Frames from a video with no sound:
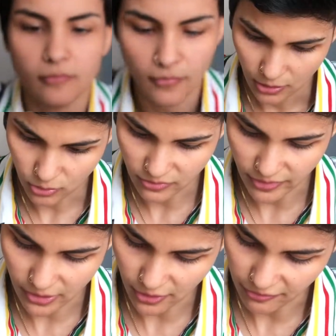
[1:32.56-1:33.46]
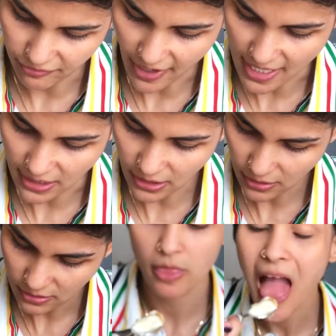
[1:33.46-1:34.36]
It looks very fatty.
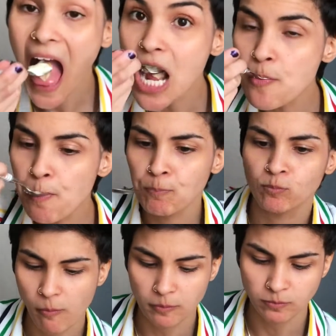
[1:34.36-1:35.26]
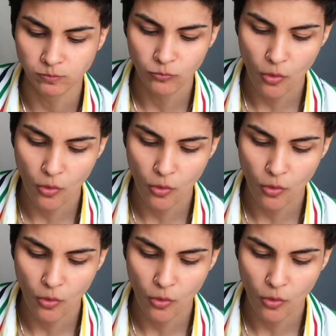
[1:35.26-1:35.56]
Mm.